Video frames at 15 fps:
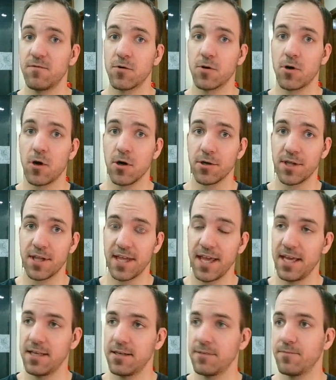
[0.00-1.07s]
for our
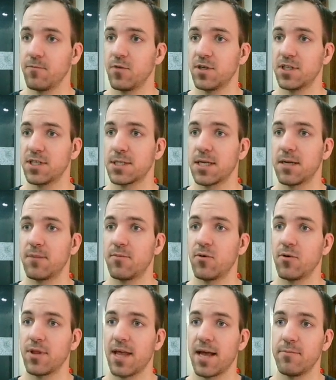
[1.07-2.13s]
get, which is going to
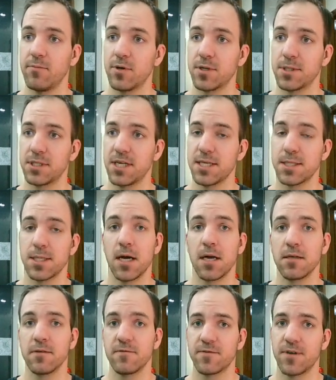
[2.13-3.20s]
pull that books
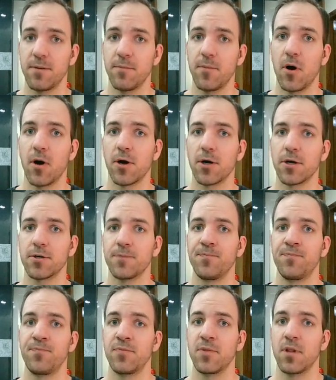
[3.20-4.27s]
JSON from our
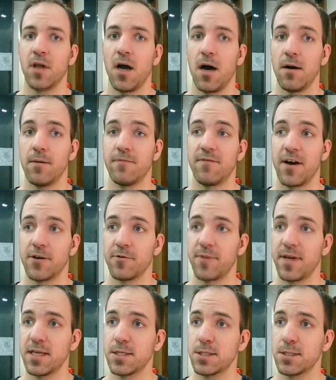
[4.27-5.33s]

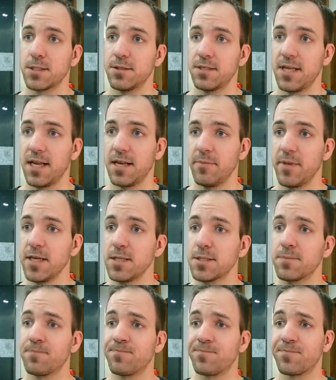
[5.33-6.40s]
Firebase database.